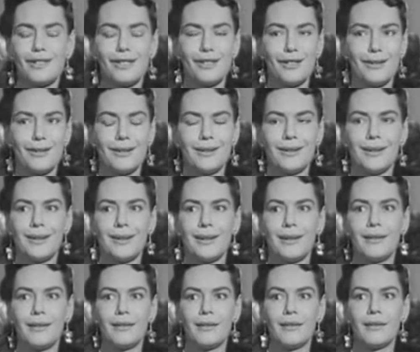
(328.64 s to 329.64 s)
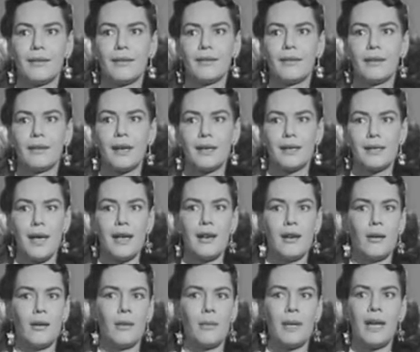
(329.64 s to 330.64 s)
Certainly. Guess I
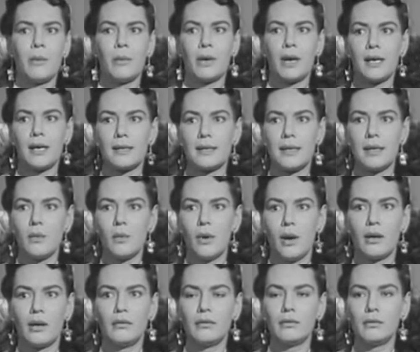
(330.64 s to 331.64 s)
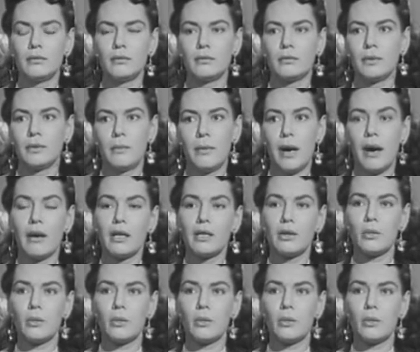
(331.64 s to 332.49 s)
know a man when I see one. Been married